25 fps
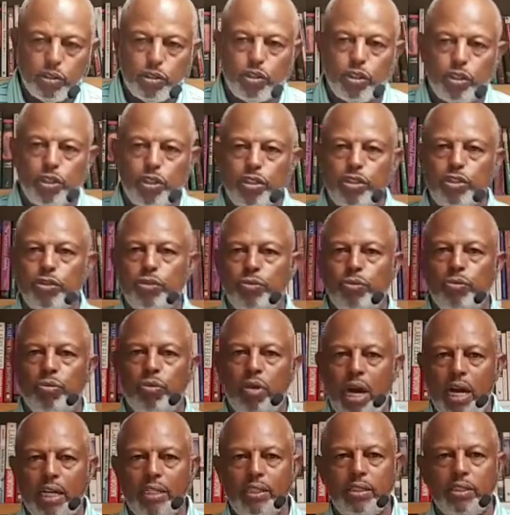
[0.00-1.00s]
church
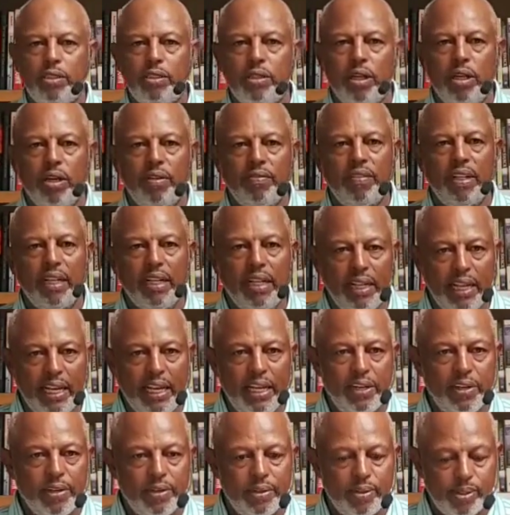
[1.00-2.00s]
roster of the
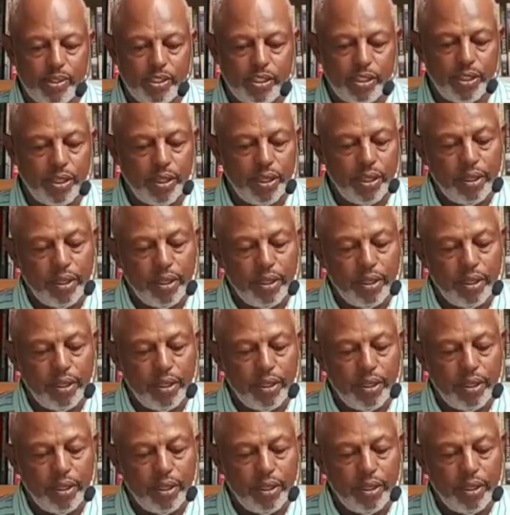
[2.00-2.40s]
leaders.